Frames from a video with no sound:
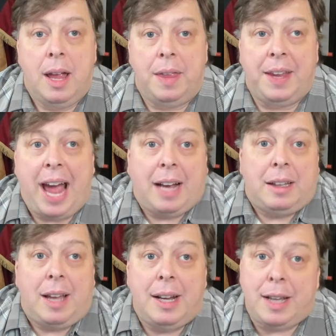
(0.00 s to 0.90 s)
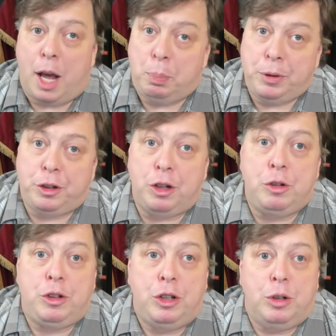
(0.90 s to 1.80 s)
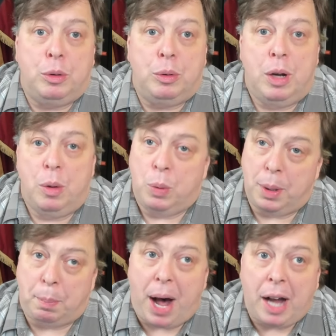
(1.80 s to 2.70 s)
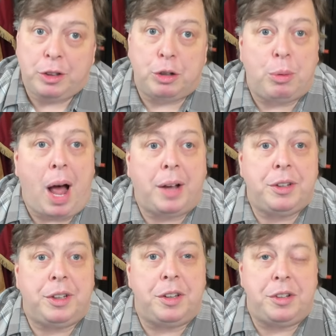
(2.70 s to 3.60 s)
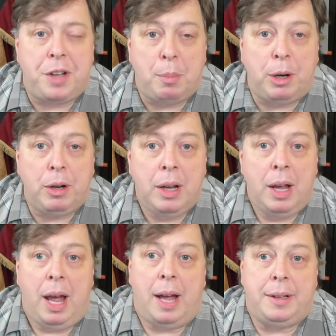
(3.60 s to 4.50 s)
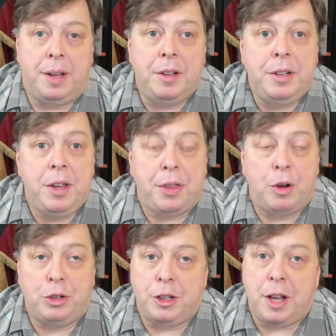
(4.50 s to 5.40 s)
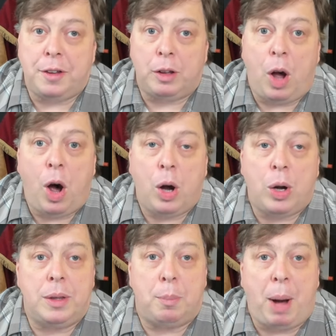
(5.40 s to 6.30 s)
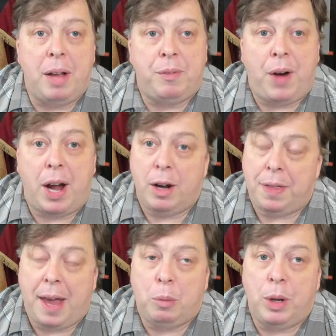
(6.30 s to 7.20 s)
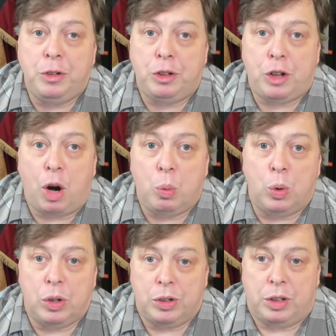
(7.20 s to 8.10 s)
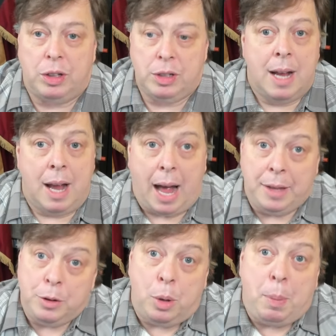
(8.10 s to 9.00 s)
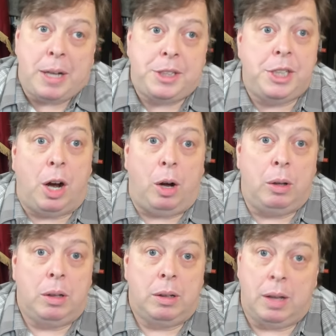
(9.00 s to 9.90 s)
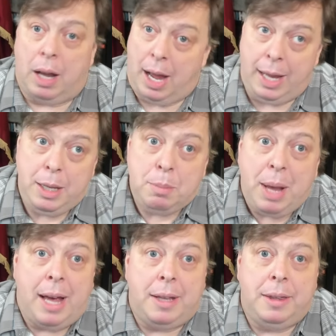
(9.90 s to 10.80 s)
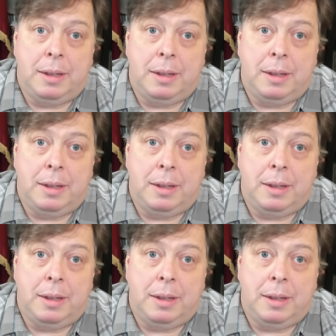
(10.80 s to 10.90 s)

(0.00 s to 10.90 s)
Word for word: The Acolyte, Episode 2, where the box of rocks gets dumber and Disney throws another log on the bonfire that was Star Wars. I don't know about y'all, I ain't mad.